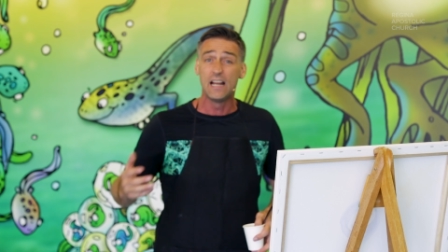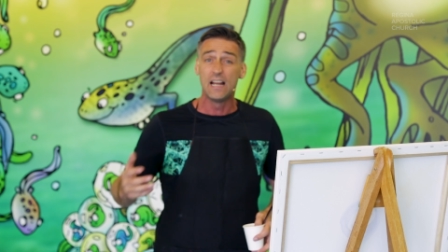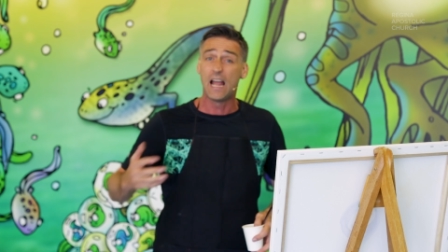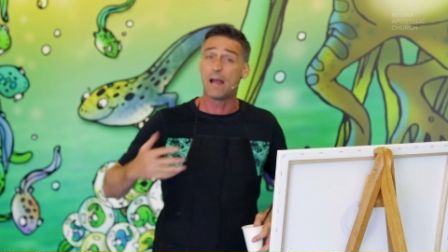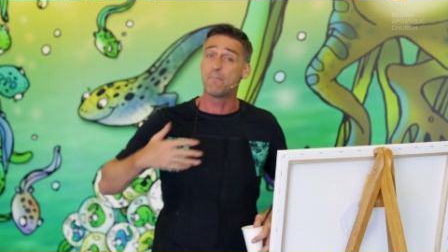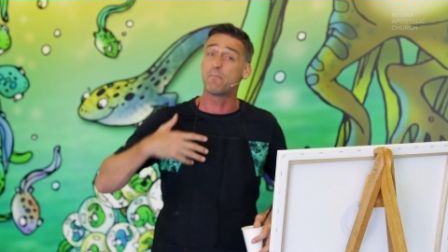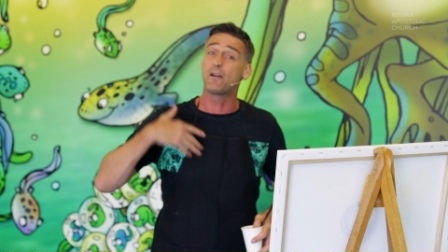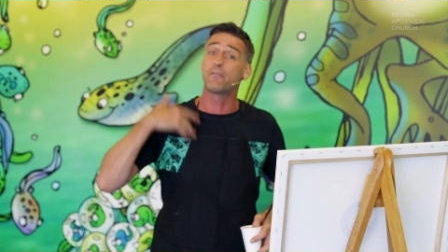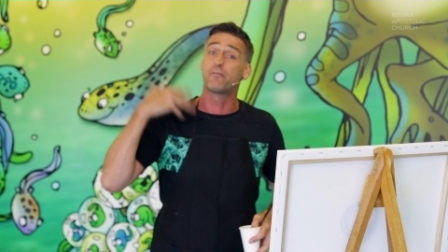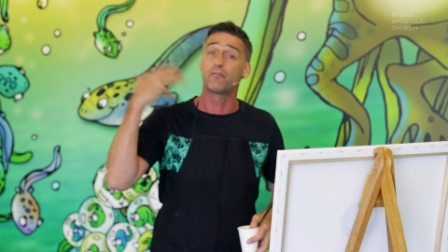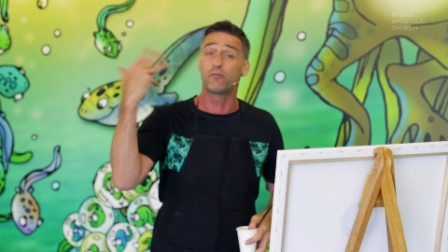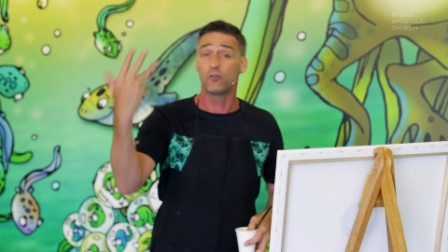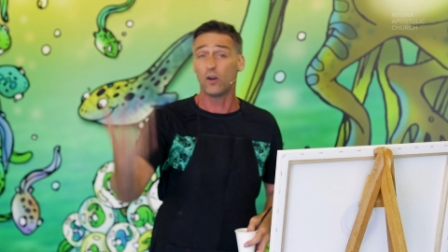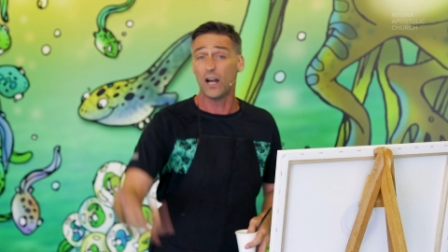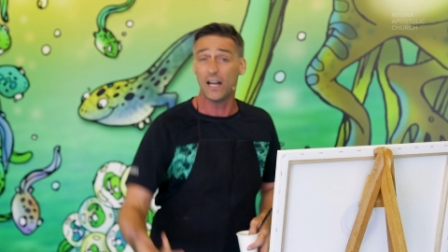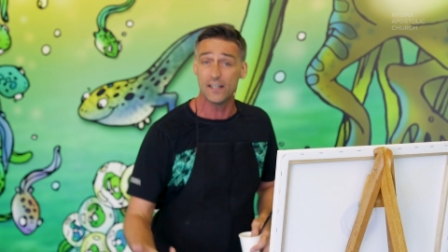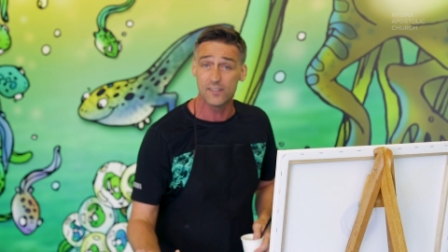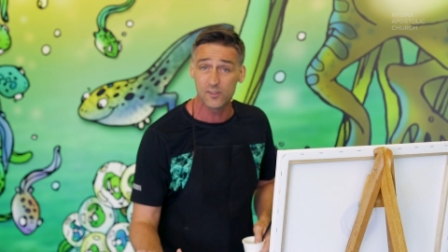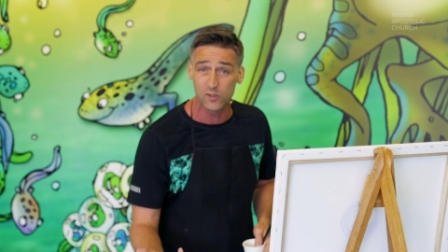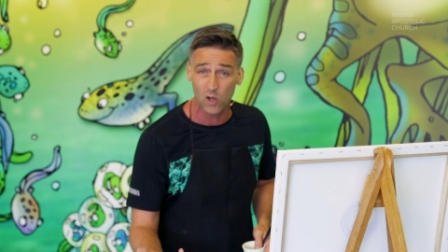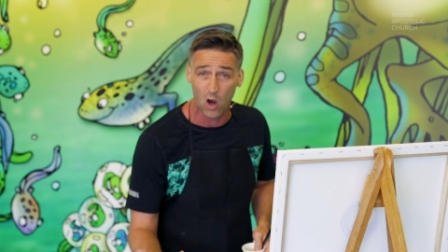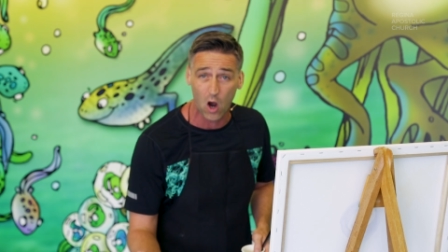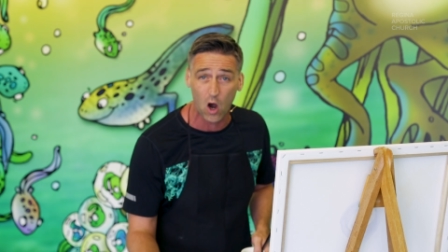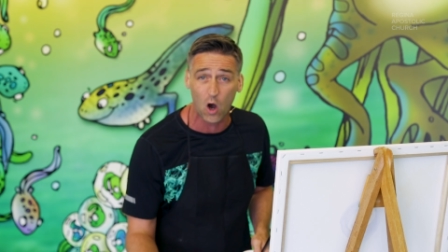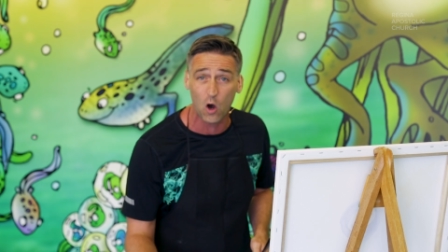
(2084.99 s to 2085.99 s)
and my
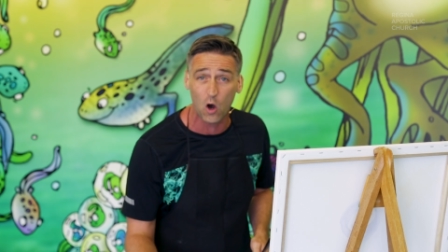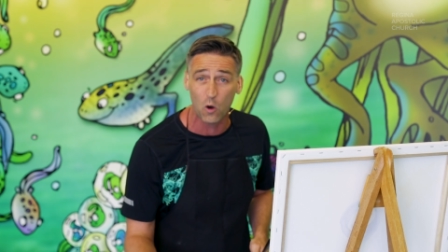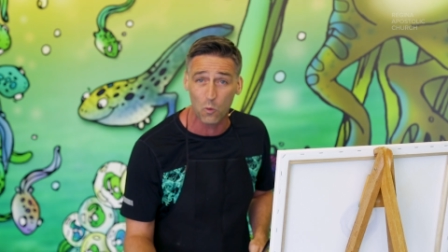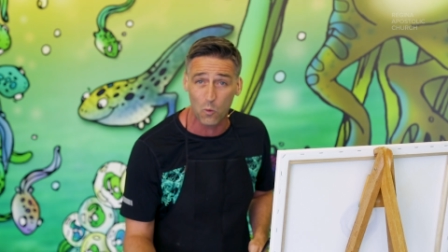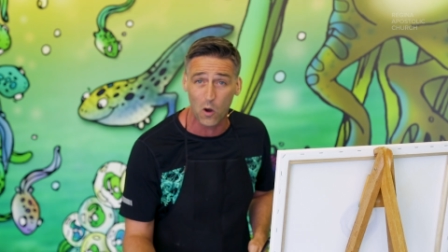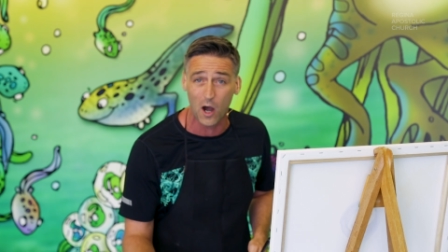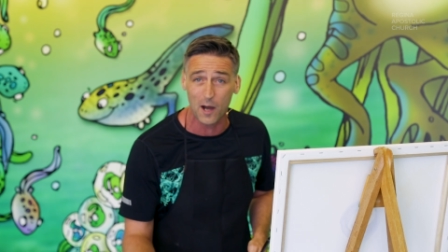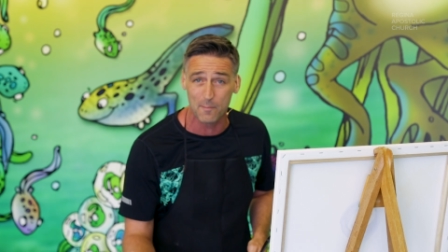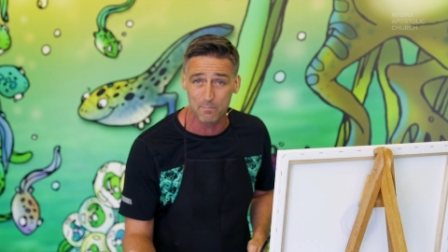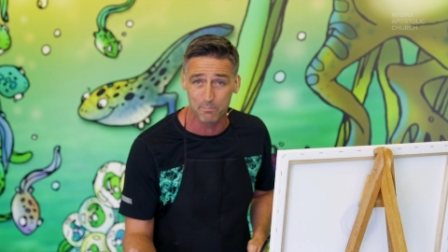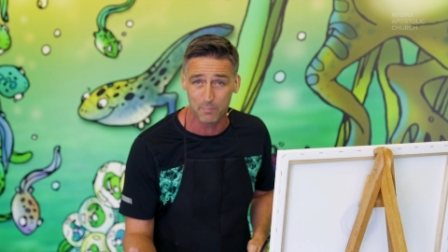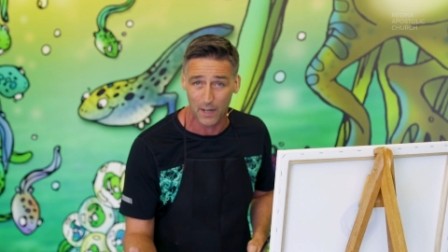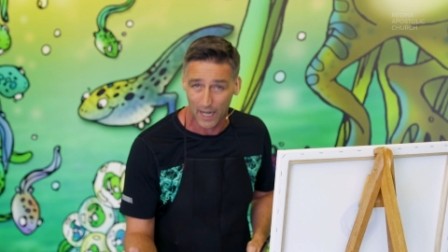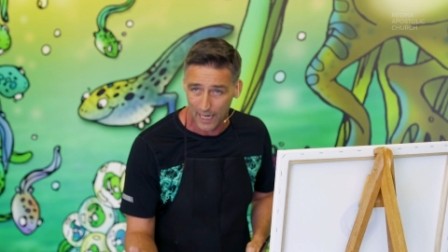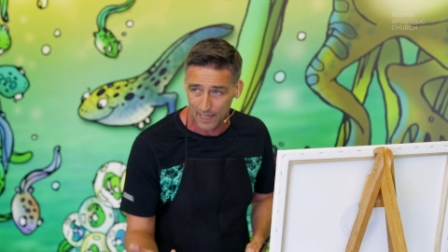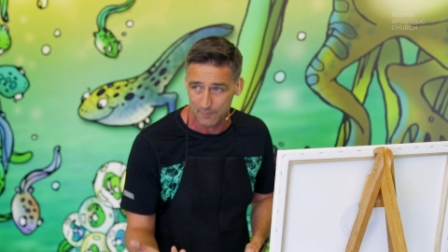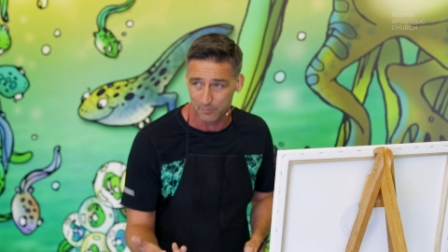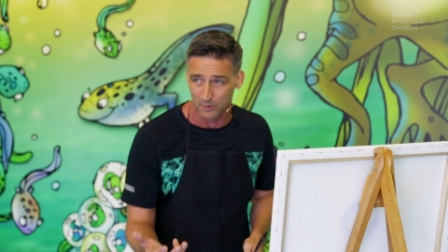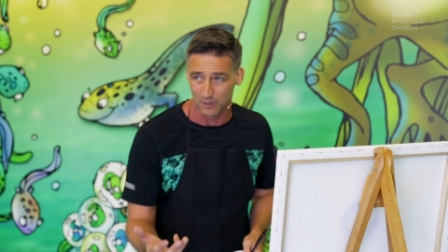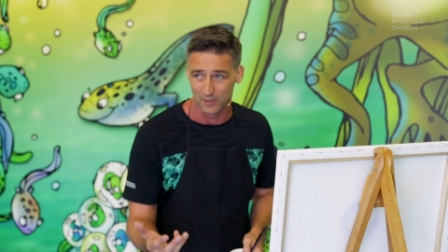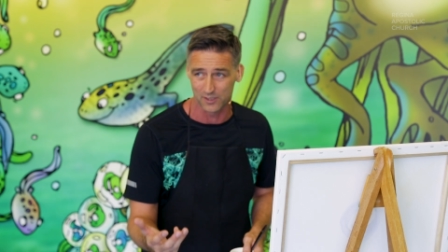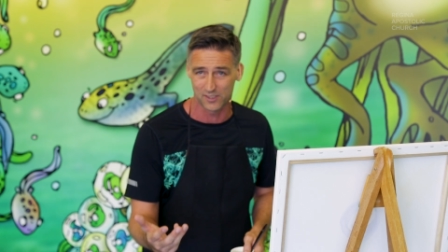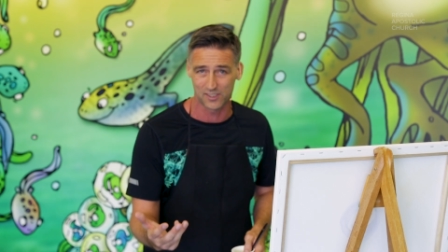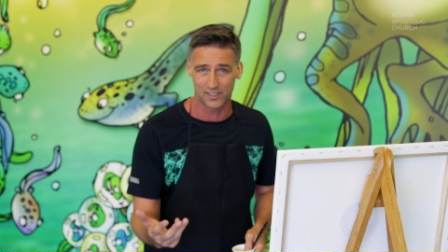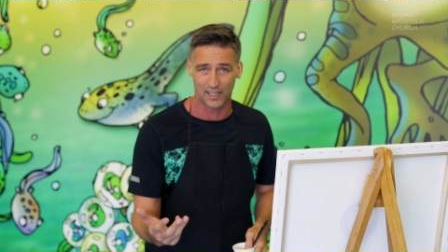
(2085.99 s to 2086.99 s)
friends all want
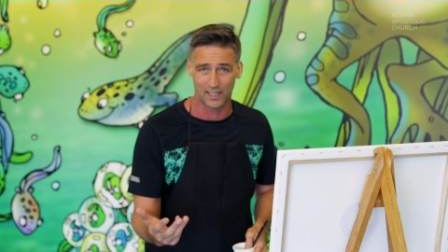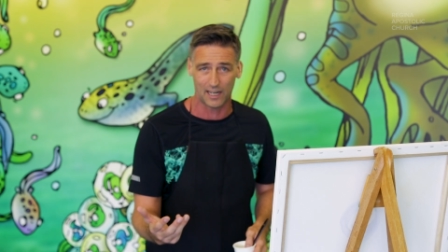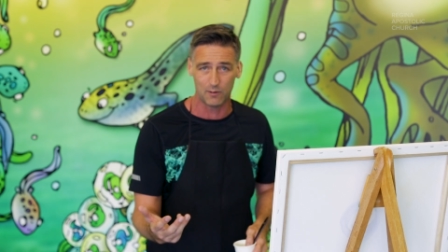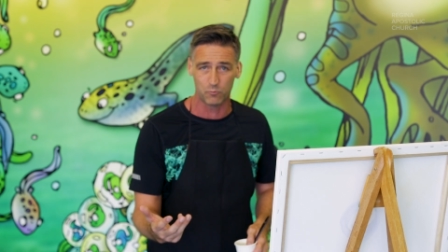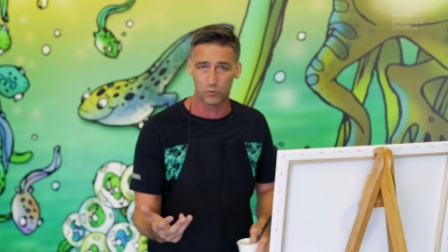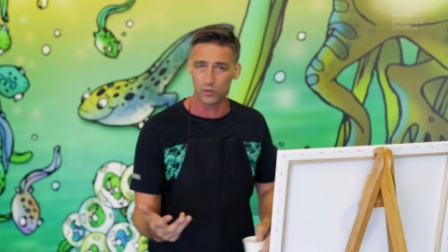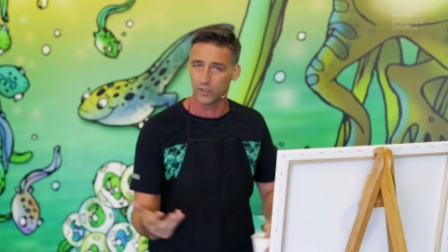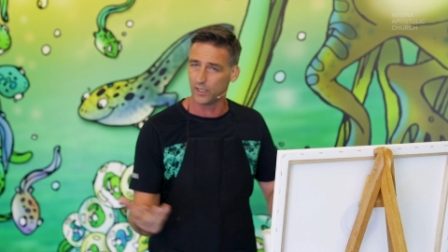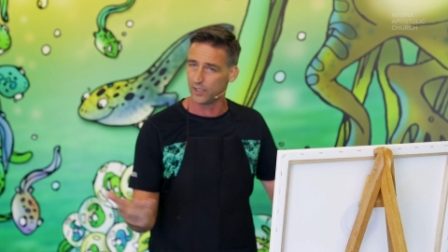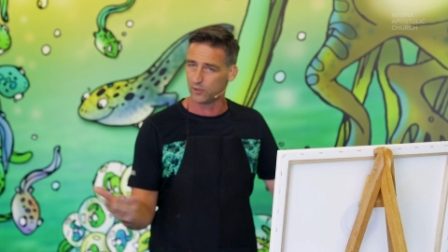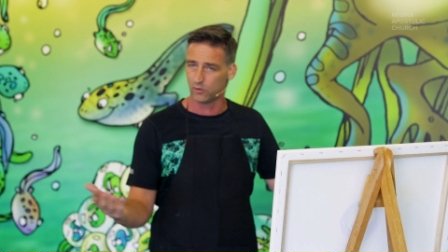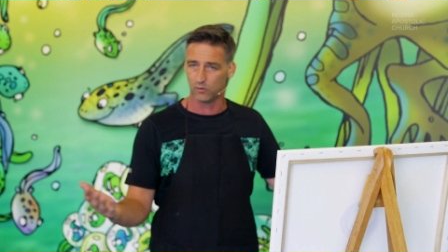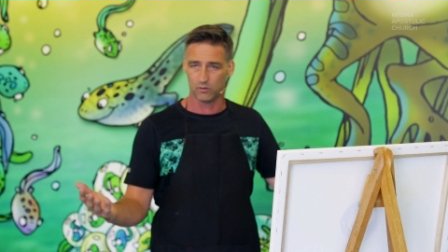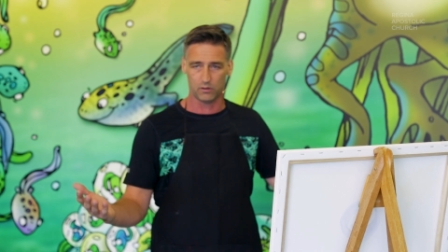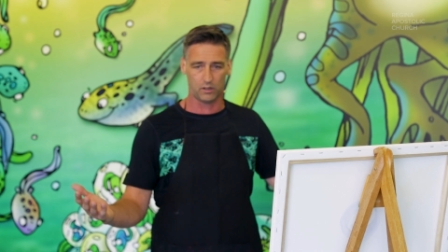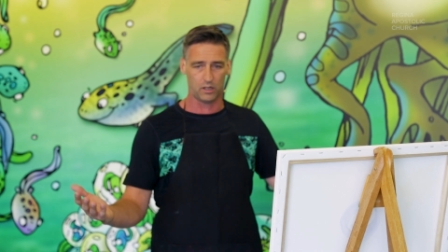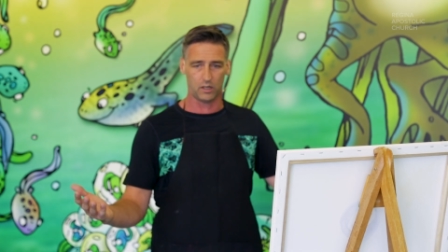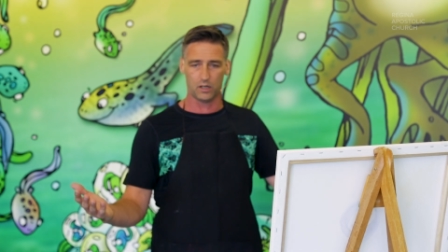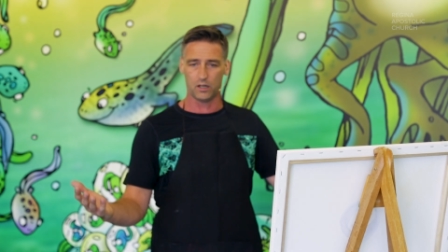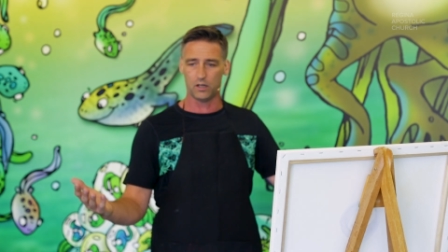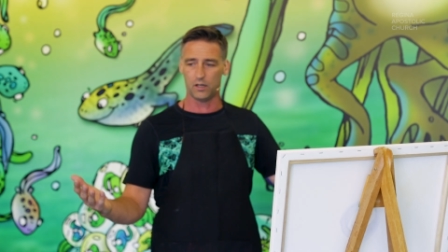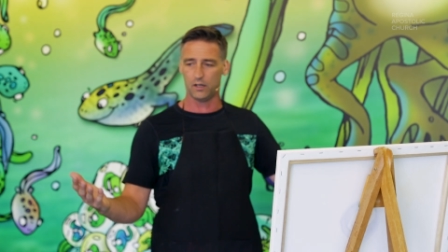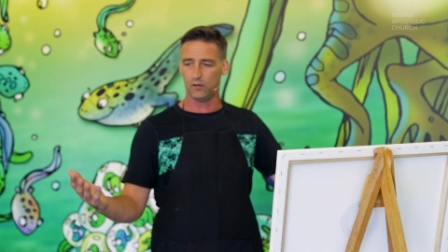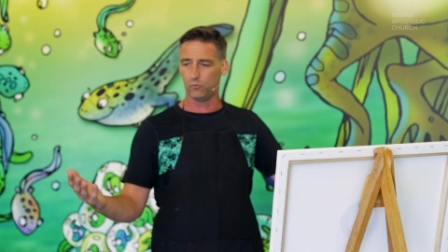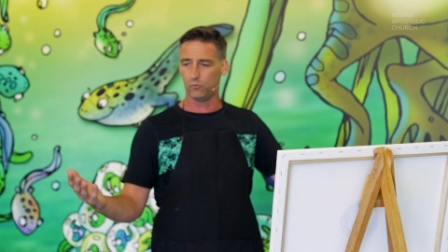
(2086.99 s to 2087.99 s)
Bibles. And we're like,
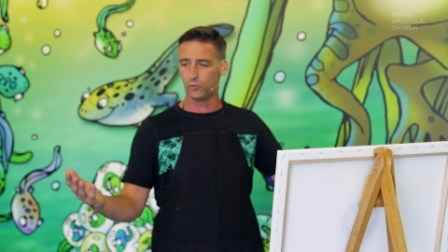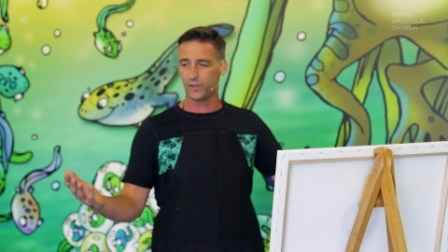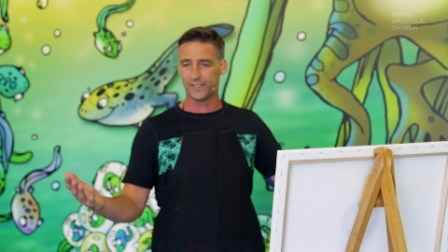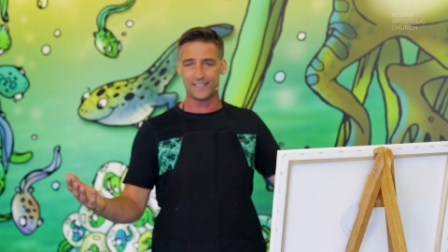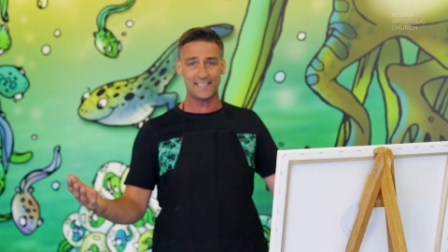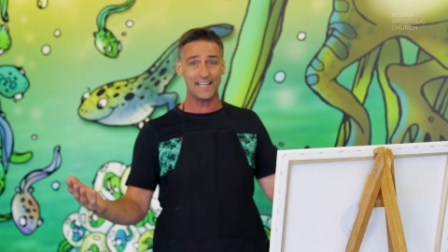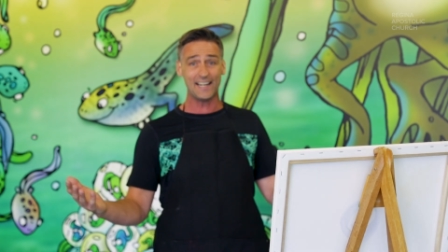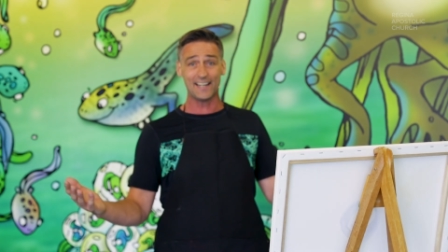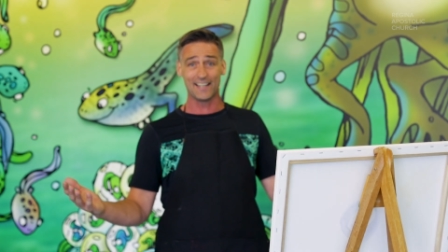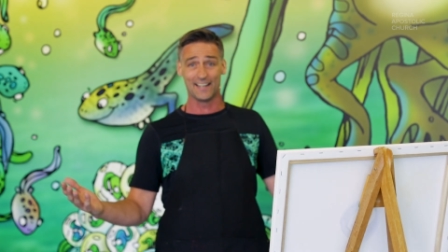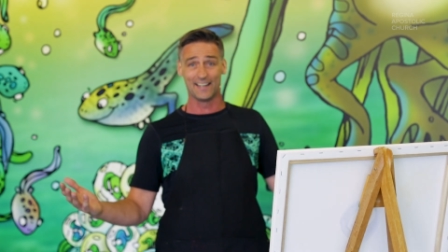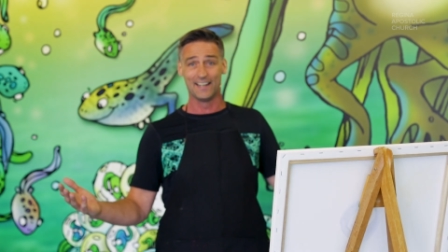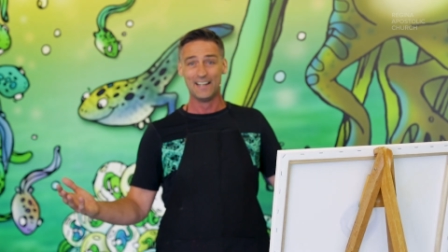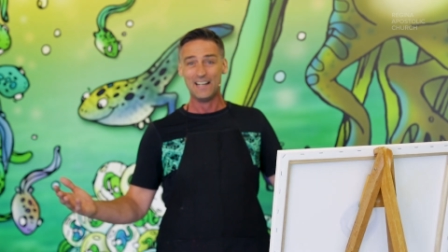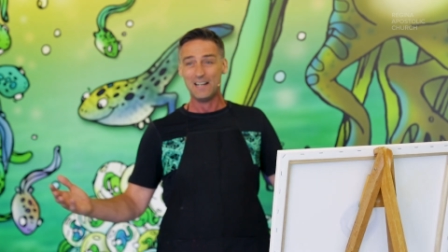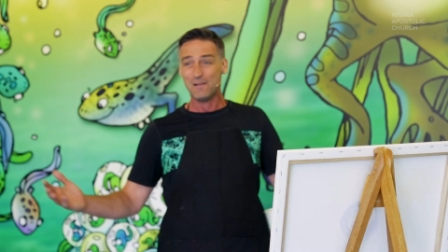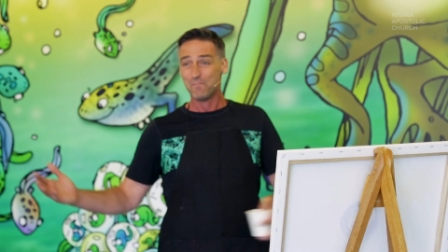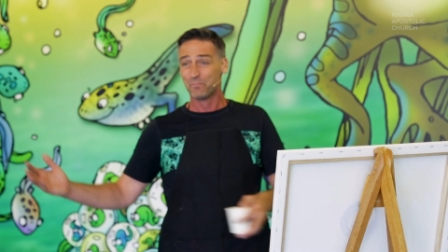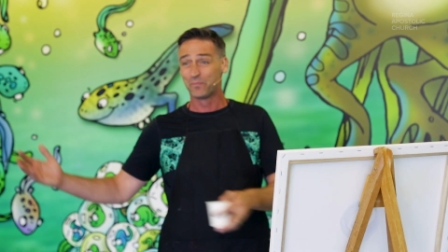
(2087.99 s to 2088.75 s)
uh, We didn't.